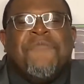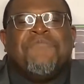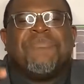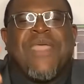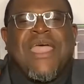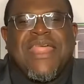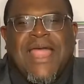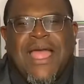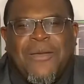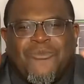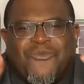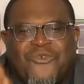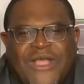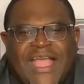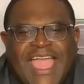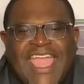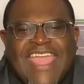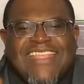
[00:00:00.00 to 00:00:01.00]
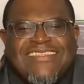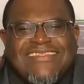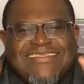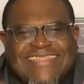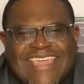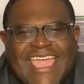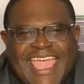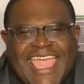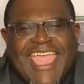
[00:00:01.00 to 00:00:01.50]
I'm right
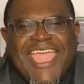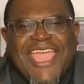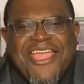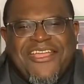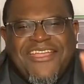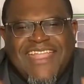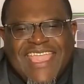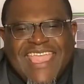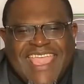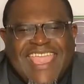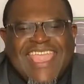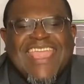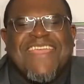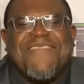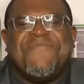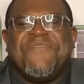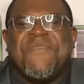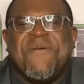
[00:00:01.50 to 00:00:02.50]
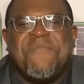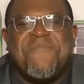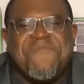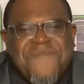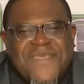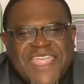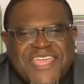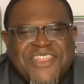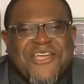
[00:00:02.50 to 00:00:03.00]
there in the
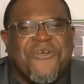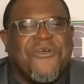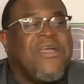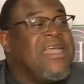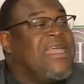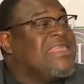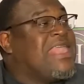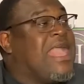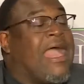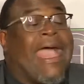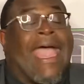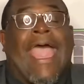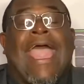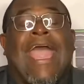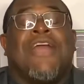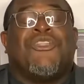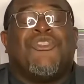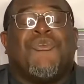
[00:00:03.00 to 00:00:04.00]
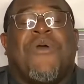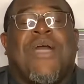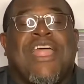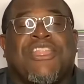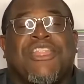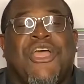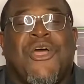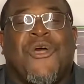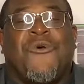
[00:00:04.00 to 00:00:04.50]
middle. Yeah, how do I
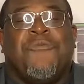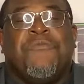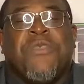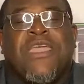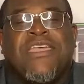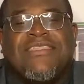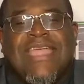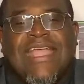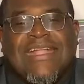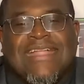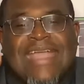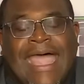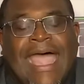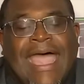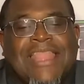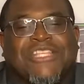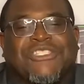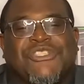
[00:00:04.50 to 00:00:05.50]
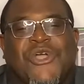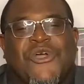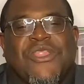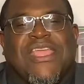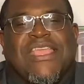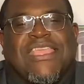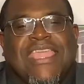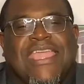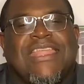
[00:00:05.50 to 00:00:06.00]
know that God is going
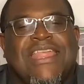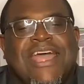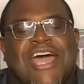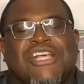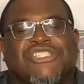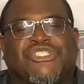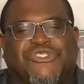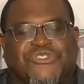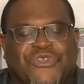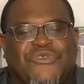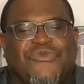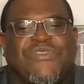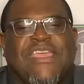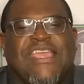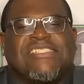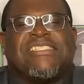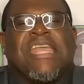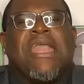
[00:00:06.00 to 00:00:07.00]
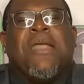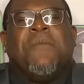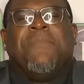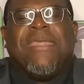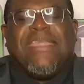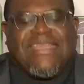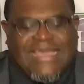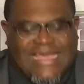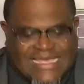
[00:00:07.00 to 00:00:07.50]
to get us through this?
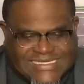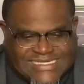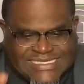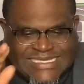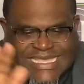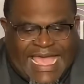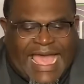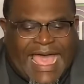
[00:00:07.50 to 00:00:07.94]
Because God